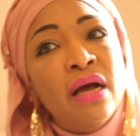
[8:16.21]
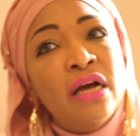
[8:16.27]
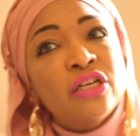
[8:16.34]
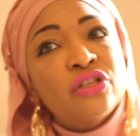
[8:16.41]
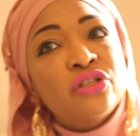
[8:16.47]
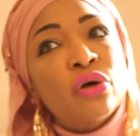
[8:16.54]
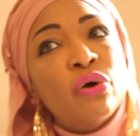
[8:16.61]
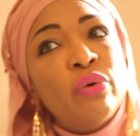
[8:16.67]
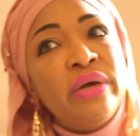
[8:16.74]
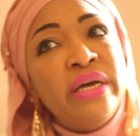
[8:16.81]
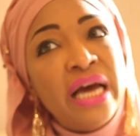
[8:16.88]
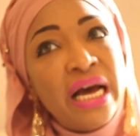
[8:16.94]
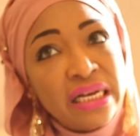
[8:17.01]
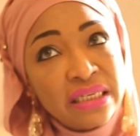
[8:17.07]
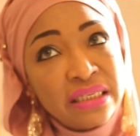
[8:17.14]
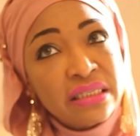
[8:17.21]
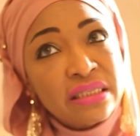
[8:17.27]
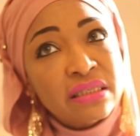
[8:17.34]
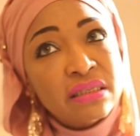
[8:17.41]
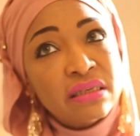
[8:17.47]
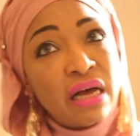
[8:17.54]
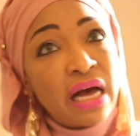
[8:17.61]
So
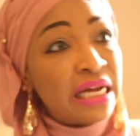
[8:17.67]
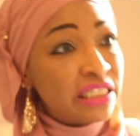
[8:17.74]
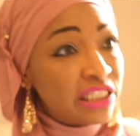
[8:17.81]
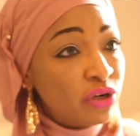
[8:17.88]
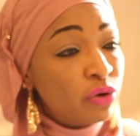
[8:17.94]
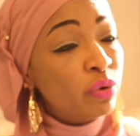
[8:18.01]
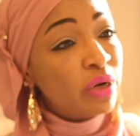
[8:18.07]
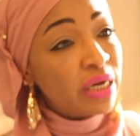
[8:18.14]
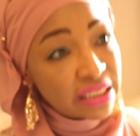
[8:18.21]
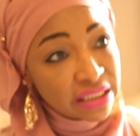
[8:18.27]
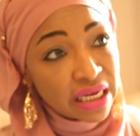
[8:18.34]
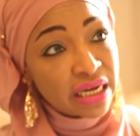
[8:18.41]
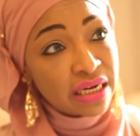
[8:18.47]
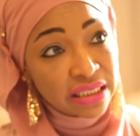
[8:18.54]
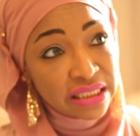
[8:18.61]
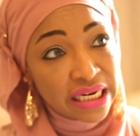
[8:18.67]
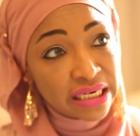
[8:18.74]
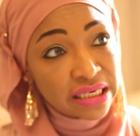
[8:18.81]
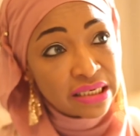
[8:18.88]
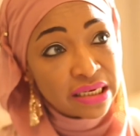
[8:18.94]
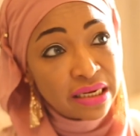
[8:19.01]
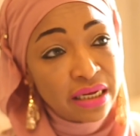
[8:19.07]
yes, Atiku is a
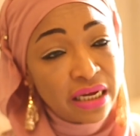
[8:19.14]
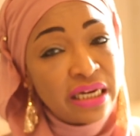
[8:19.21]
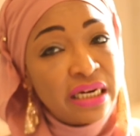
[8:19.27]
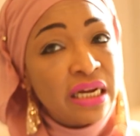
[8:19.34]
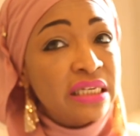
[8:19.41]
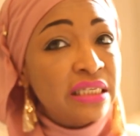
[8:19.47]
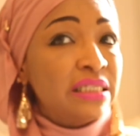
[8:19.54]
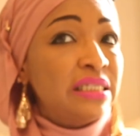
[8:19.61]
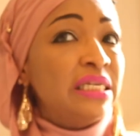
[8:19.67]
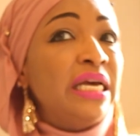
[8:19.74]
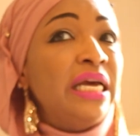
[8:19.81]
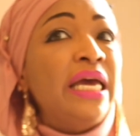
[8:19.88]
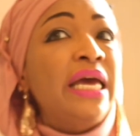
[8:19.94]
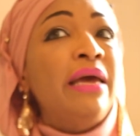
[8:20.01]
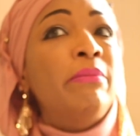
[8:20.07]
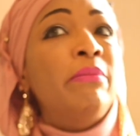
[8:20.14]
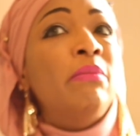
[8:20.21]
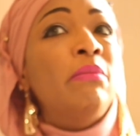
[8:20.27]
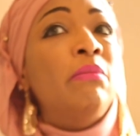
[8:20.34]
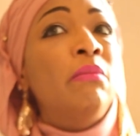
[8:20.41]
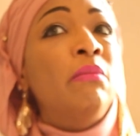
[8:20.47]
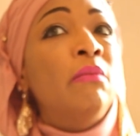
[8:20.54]
contender, and I see
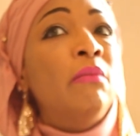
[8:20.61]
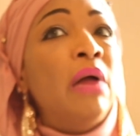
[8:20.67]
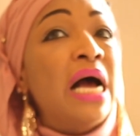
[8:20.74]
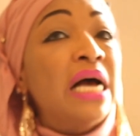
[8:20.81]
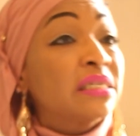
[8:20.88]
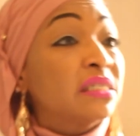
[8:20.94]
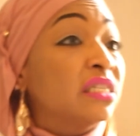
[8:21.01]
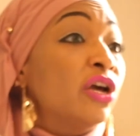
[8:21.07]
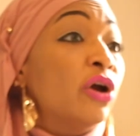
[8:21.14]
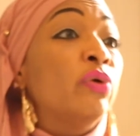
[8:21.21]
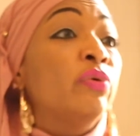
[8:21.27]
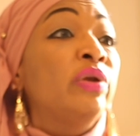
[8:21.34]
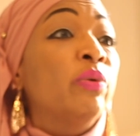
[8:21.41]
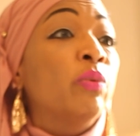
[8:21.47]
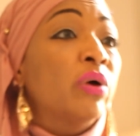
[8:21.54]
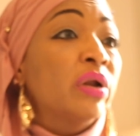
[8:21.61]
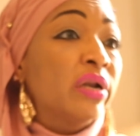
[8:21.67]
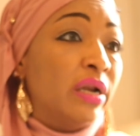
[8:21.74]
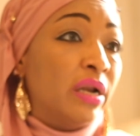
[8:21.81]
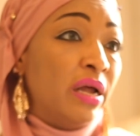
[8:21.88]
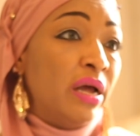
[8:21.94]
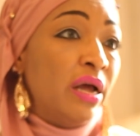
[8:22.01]
him as the only one
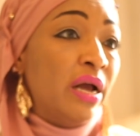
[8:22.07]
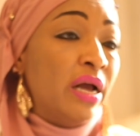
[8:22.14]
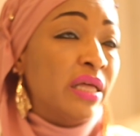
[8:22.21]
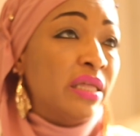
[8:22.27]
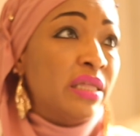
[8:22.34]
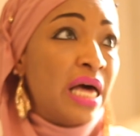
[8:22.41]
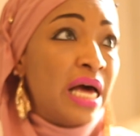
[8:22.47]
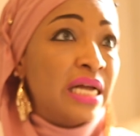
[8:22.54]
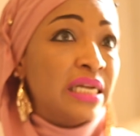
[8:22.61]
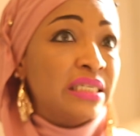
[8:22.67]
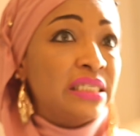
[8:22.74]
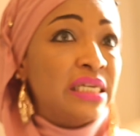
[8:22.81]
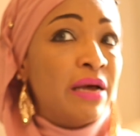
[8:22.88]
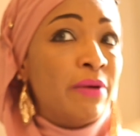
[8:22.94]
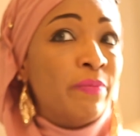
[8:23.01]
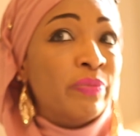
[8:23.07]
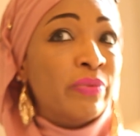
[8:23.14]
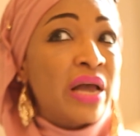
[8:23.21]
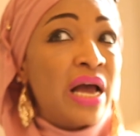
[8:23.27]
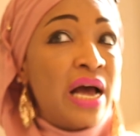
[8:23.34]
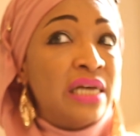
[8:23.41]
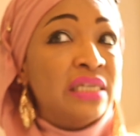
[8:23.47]
that
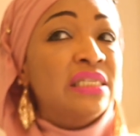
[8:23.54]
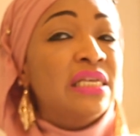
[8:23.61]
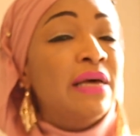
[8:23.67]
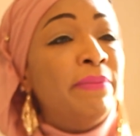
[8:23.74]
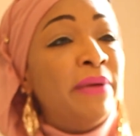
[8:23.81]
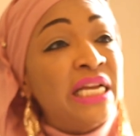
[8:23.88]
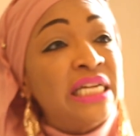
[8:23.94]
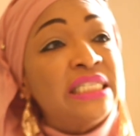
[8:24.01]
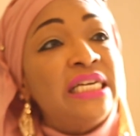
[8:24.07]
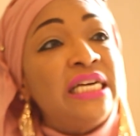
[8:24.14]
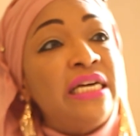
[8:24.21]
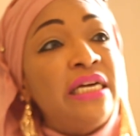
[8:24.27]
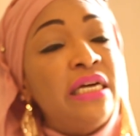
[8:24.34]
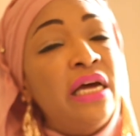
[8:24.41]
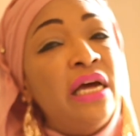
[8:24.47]
has the ability